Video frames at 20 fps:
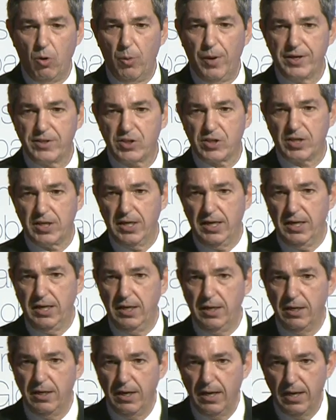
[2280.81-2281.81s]
O S
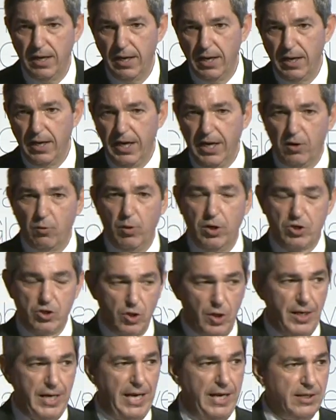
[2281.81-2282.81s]
C E, in which
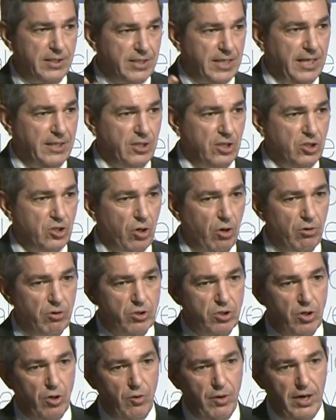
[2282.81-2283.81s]
the United States is
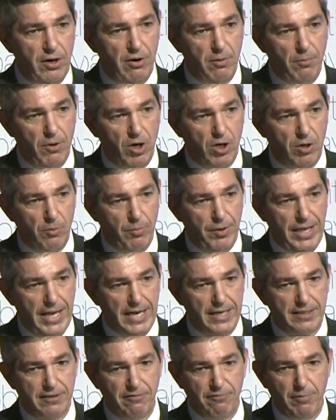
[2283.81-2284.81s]
also a remarkably
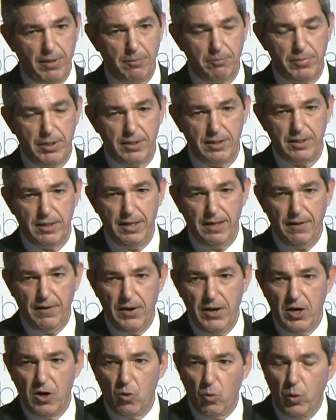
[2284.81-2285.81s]
active member,
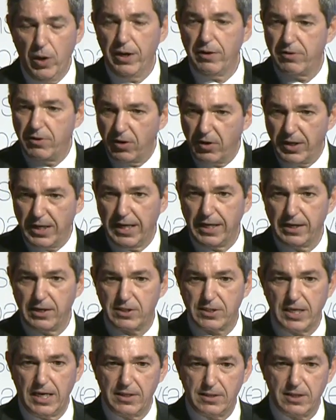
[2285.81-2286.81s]
with the United
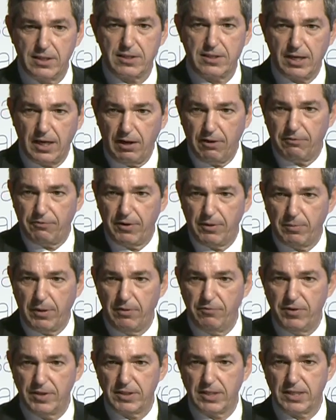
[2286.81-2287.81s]
States itself, and
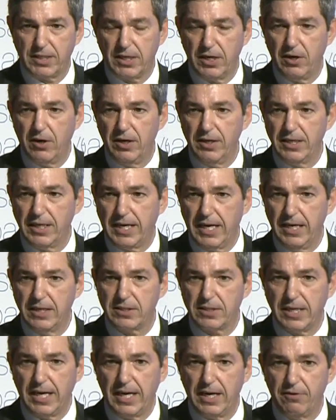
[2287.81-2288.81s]
my visit here
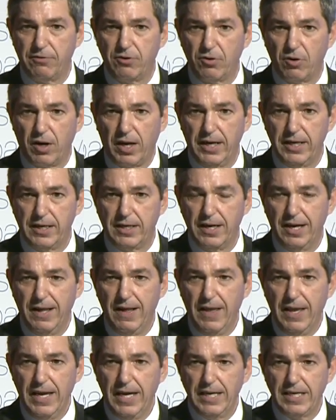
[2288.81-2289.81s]
indicates that, if you like.
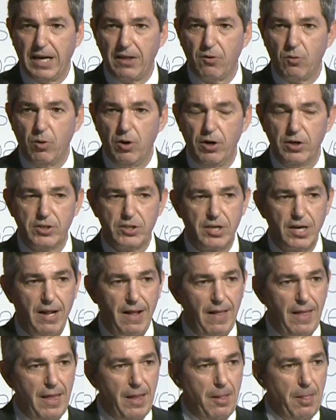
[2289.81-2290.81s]
In other words,
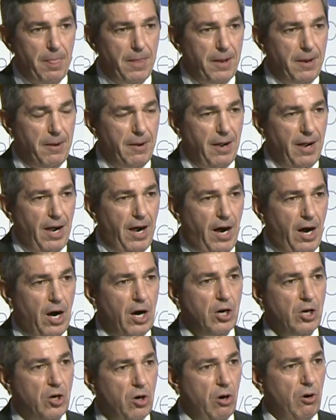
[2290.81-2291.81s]

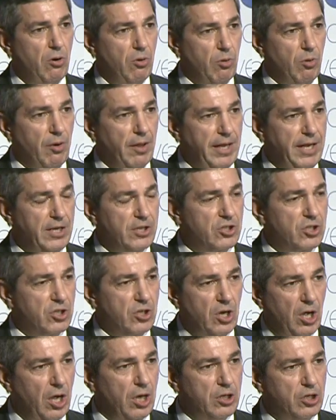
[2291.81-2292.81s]
our goal is
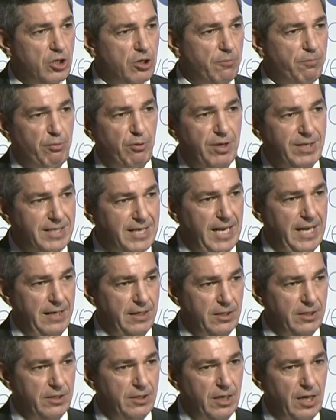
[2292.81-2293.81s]
not to
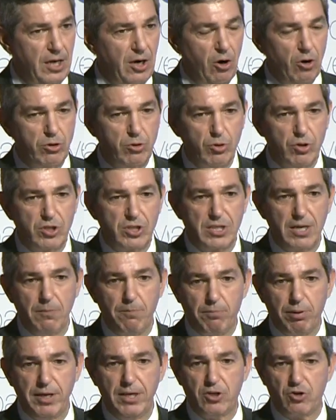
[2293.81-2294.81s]
pretend or to
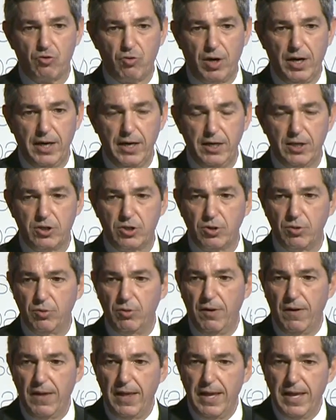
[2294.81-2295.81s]
simply try
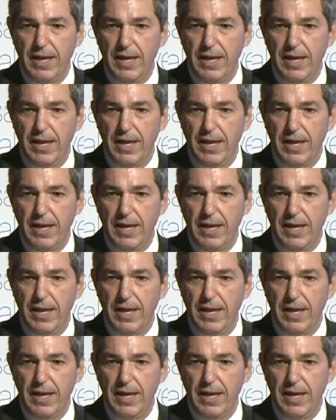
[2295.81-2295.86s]
to